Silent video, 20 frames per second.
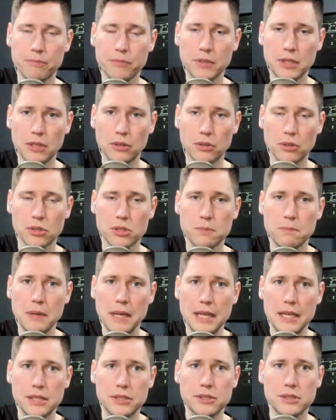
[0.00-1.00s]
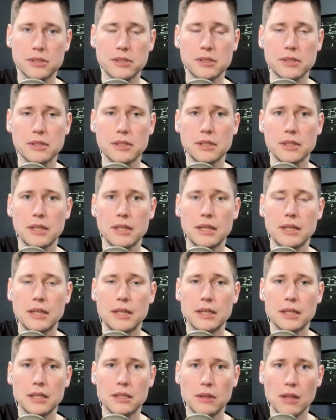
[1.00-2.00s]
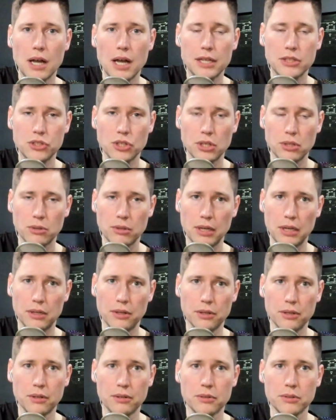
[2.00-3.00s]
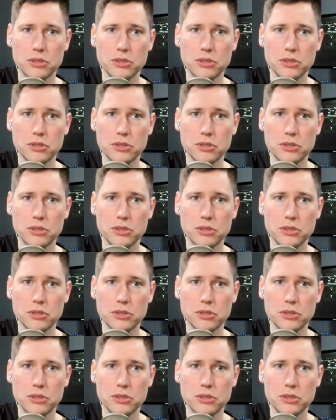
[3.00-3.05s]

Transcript: kilohertz based clock generator.